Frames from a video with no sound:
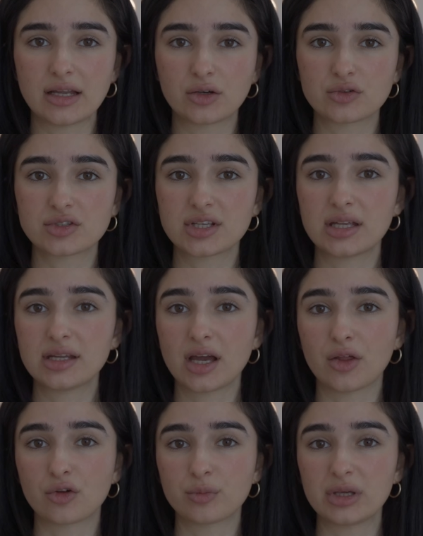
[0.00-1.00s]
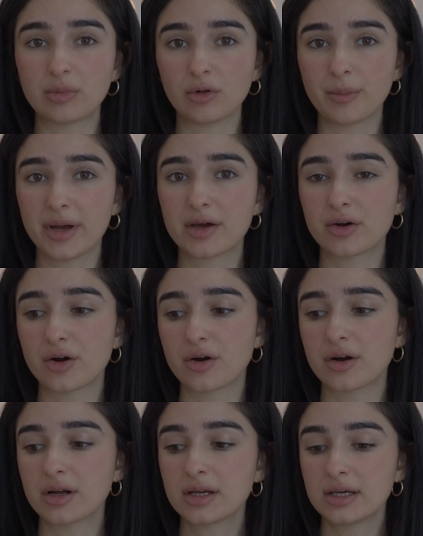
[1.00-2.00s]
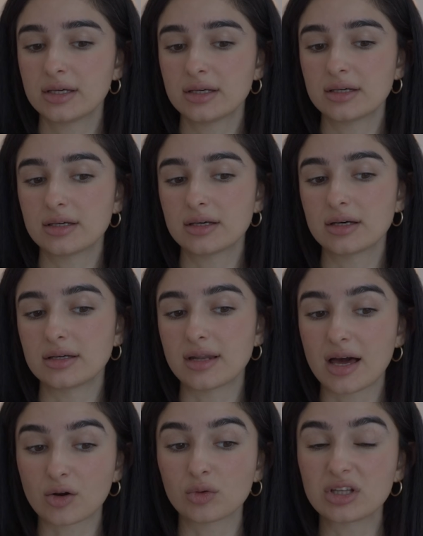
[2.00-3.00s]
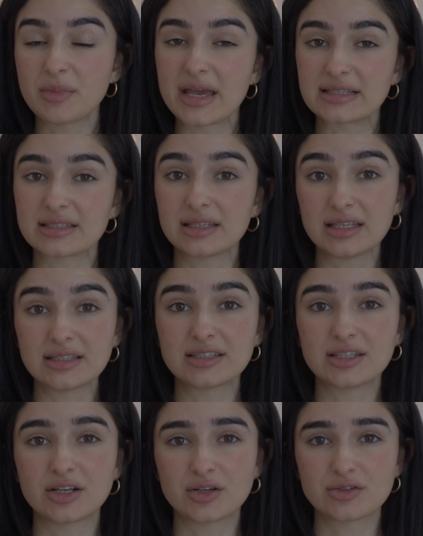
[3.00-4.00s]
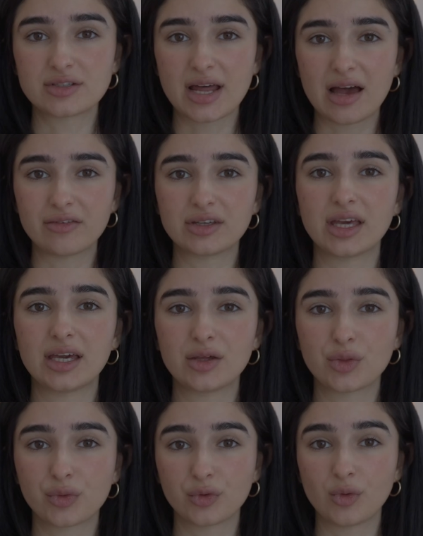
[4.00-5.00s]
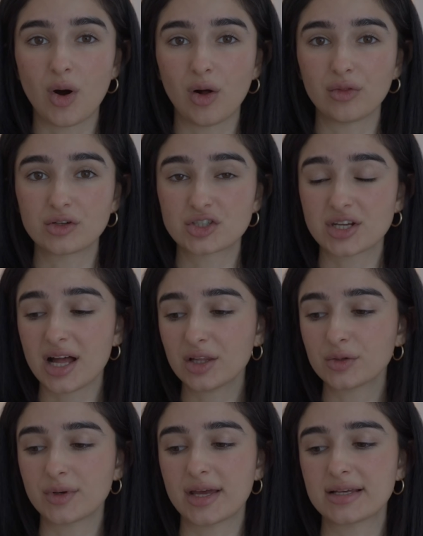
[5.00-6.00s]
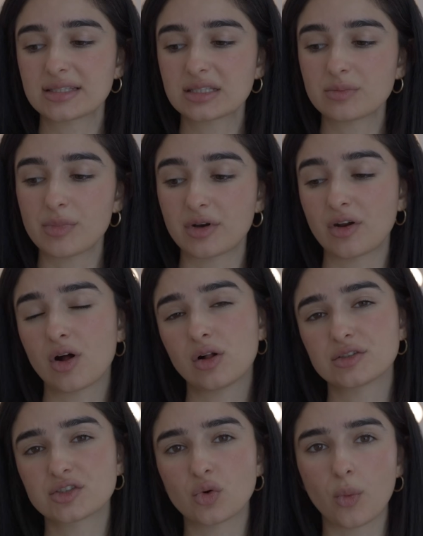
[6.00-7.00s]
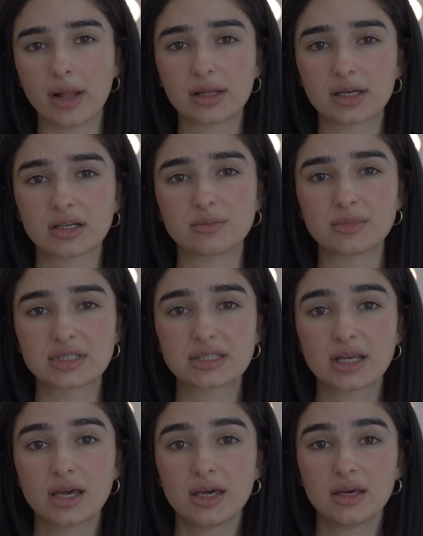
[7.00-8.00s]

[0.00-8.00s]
in understanding other people better, not only makes it easier to navigate through all the shallowness, but it also welcomes